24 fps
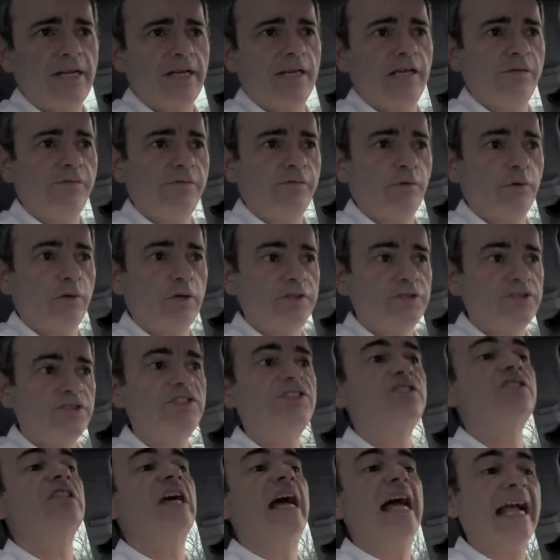84, it's
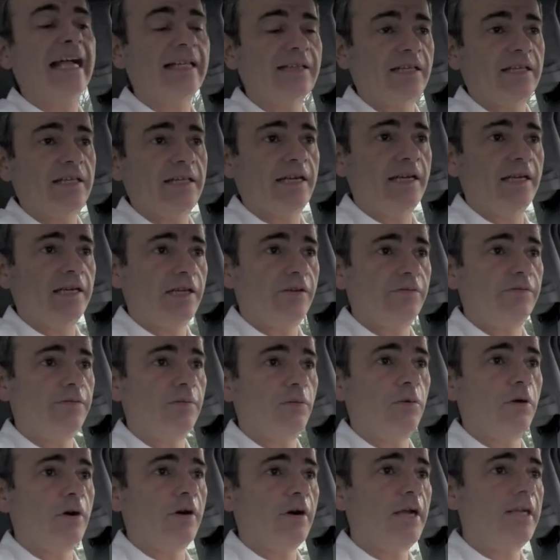exactly
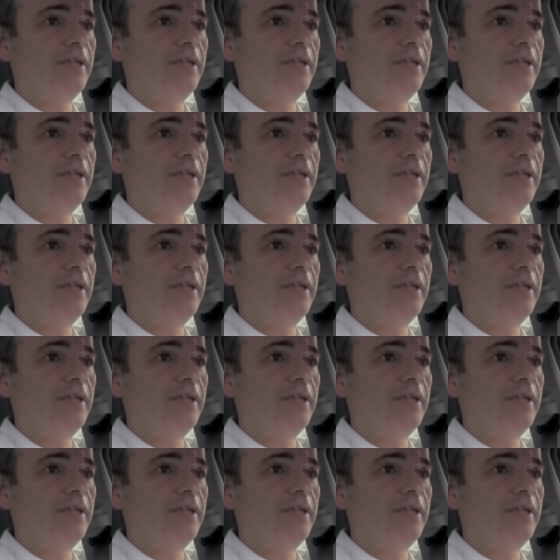84.